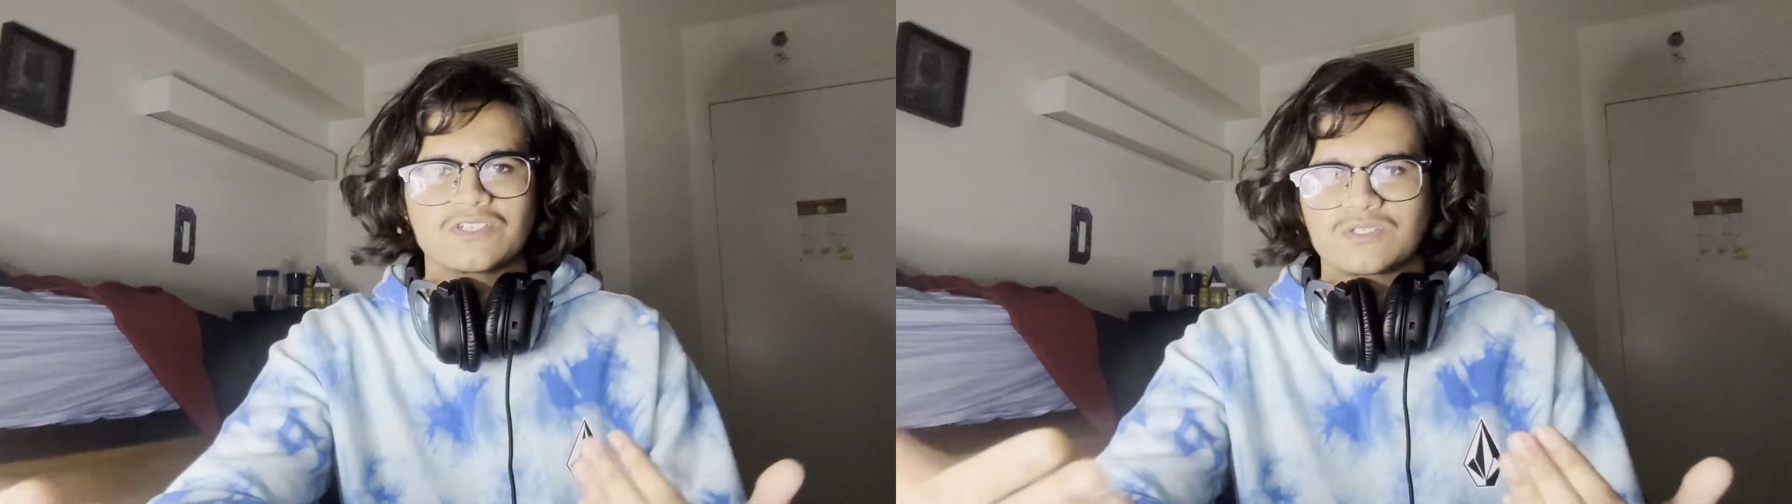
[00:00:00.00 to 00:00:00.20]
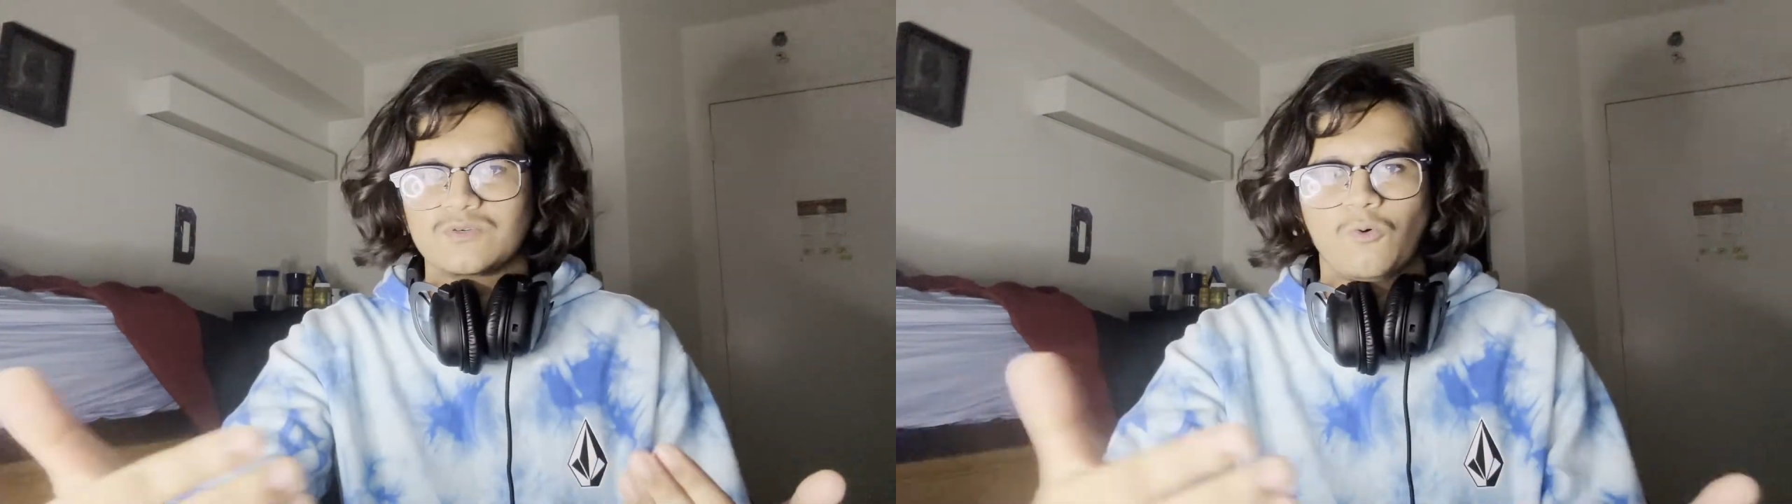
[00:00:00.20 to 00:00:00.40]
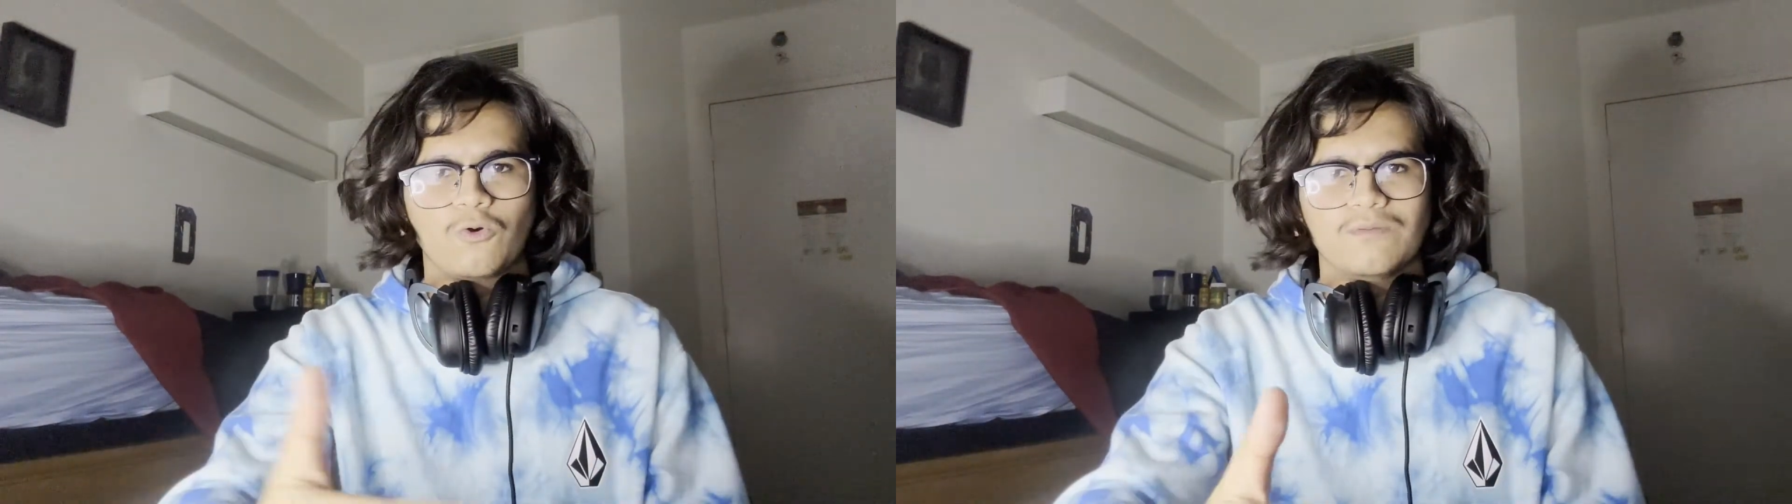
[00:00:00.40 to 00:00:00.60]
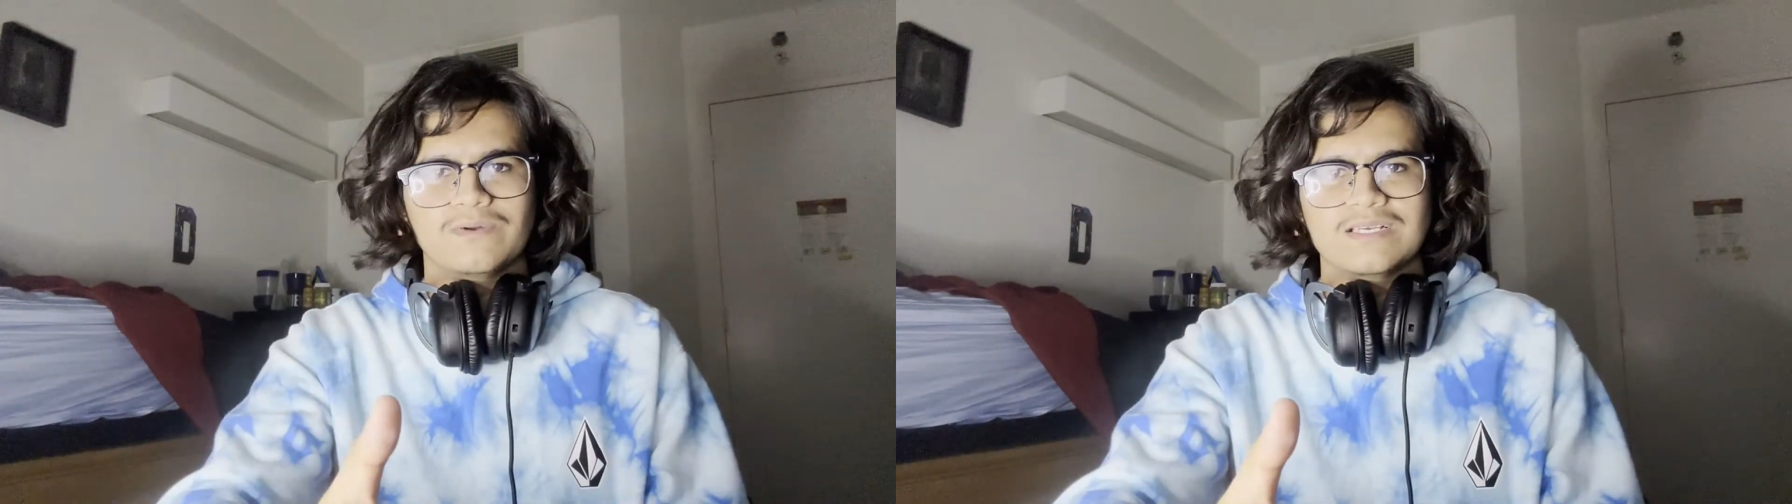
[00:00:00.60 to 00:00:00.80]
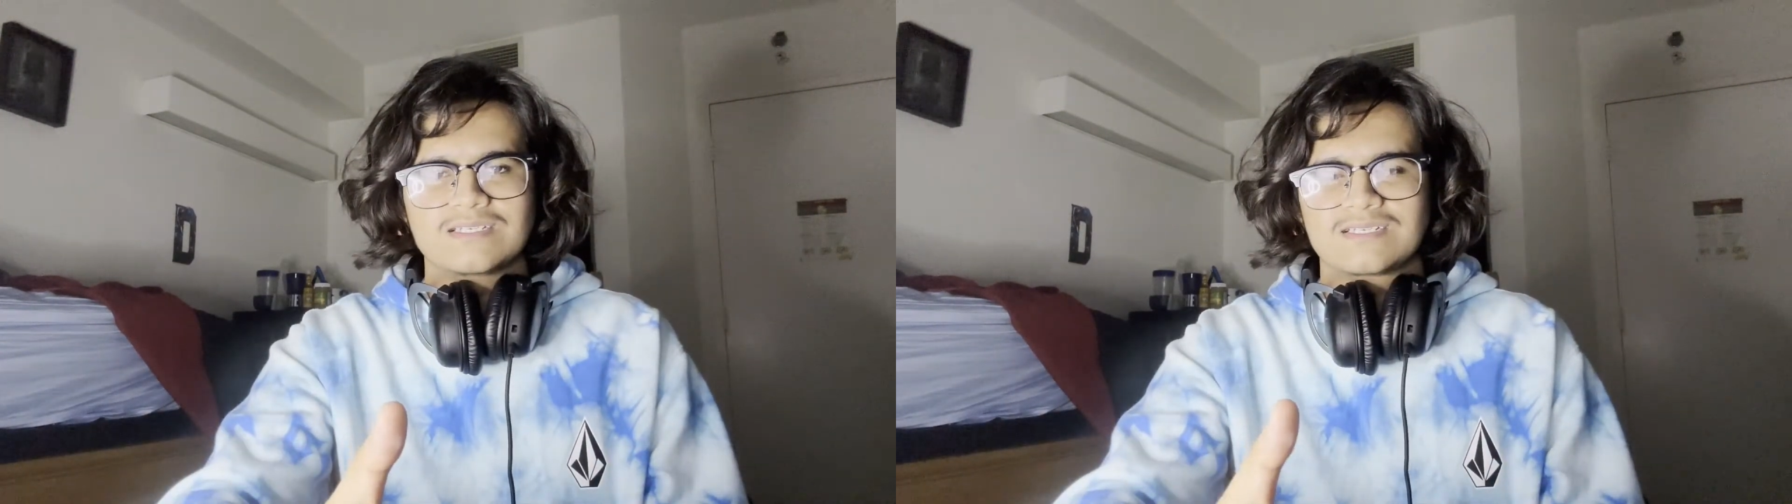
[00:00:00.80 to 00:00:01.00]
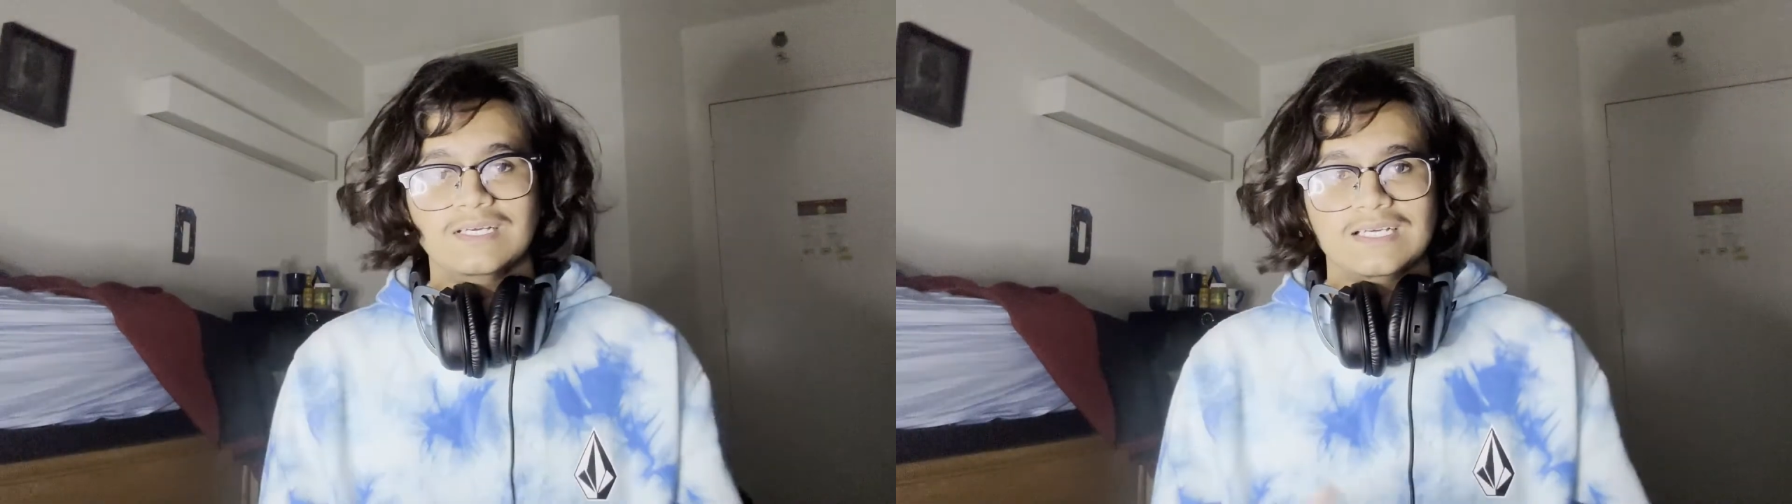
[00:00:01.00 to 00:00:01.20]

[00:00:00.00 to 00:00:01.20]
just horror-based,